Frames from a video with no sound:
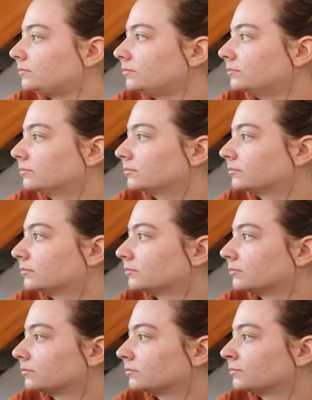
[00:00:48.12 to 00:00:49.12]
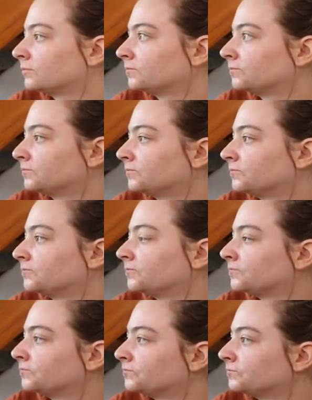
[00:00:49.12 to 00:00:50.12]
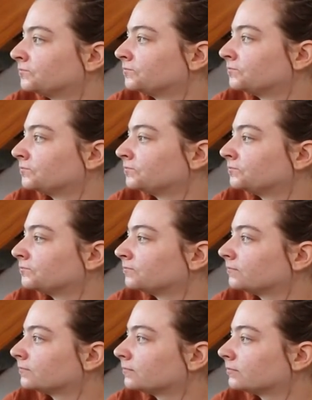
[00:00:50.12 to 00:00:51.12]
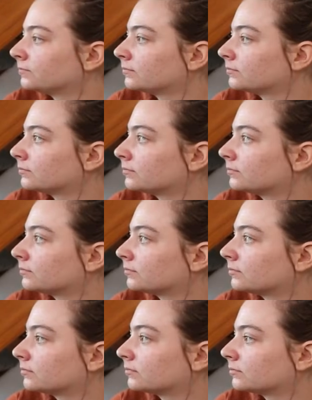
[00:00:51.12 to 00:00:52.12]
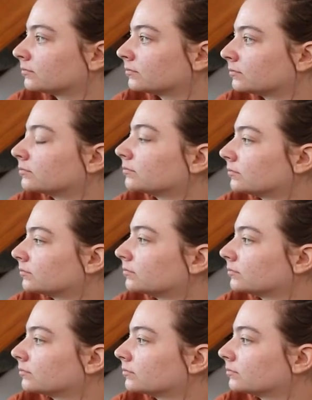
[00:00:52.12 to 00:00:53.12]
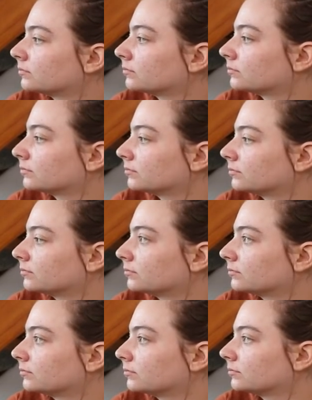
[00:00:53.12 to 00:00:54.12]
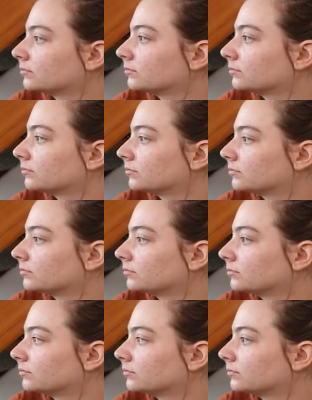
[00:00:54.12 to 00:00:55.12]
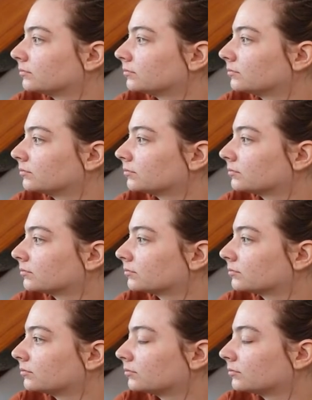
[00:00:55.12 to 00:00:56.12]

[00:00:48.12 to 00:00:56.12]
(not speaking)